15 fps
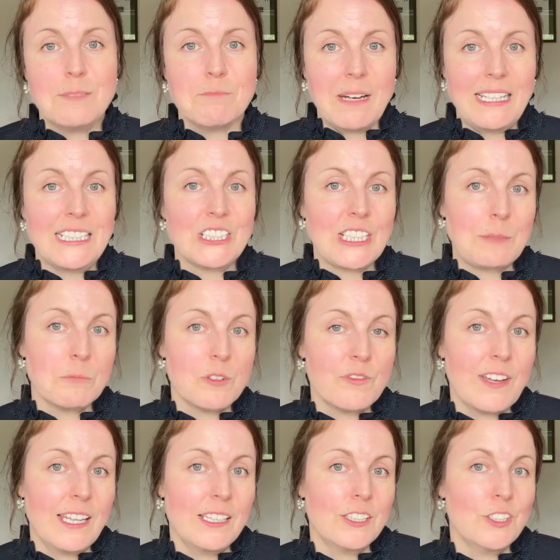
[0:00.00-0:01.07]
manage and
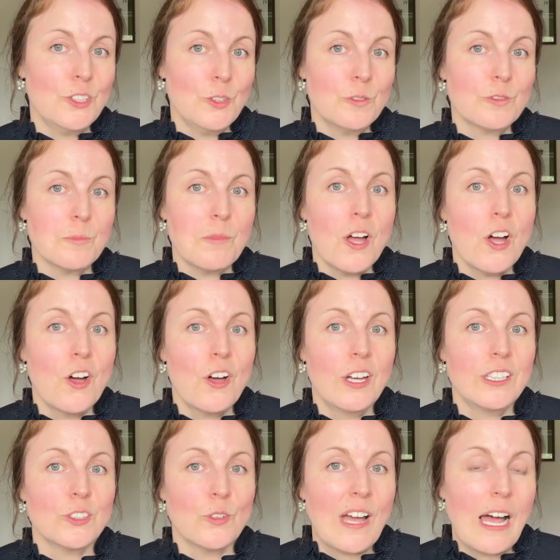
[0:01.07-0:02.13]
prevent you from
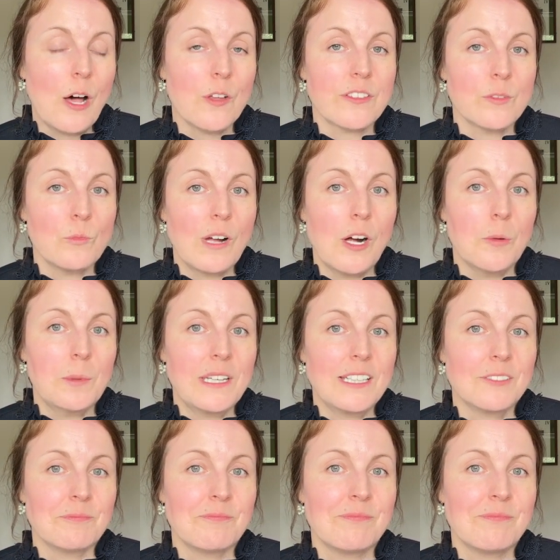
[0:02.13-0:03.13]
hurting your health and well-being.